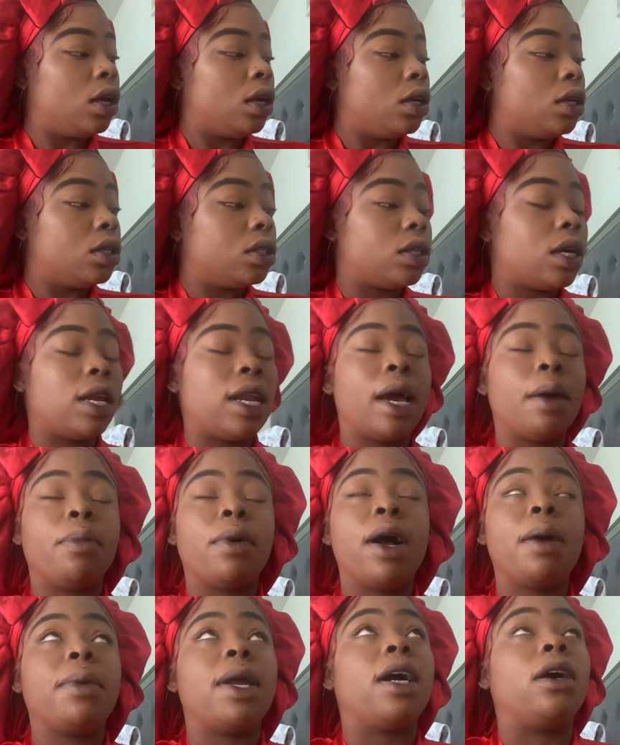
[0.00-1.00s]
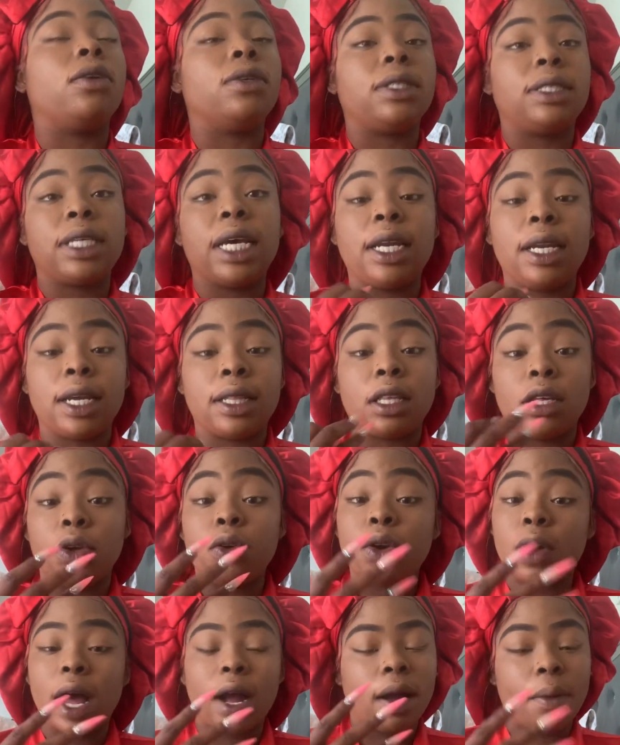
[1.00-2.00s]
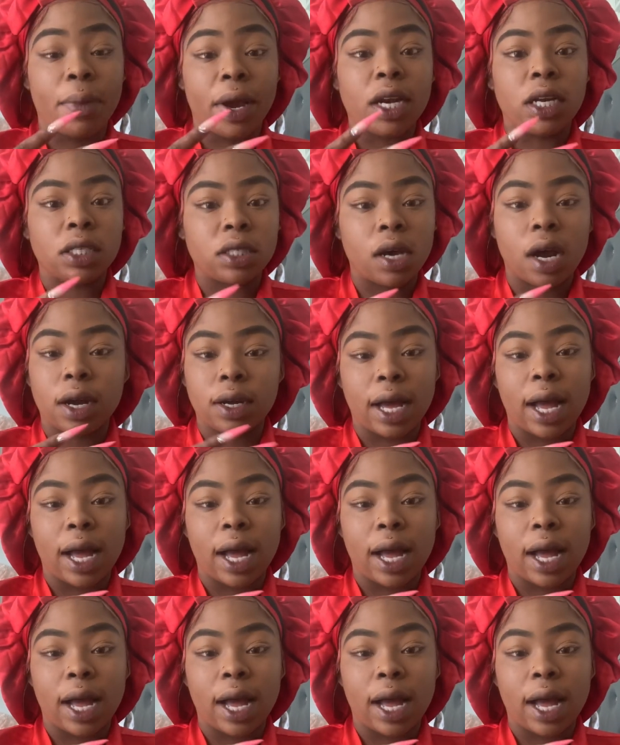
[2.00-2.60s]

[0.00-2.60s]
So I'm like, bro, I'm not gonna say nothing. You know, I could barely talk.